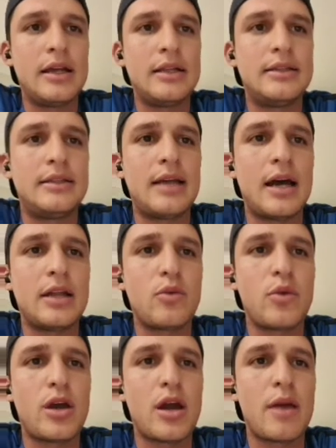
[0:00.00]
that
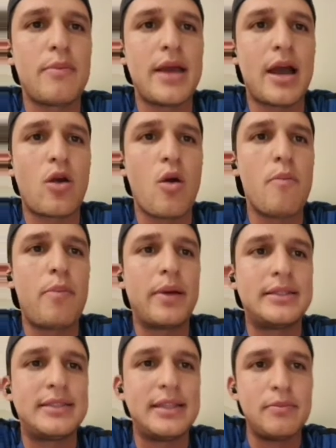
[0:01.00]
we gotta be a
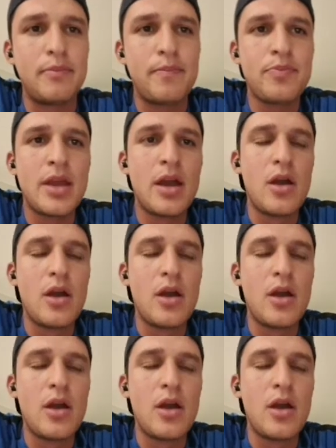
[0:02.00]
compact team.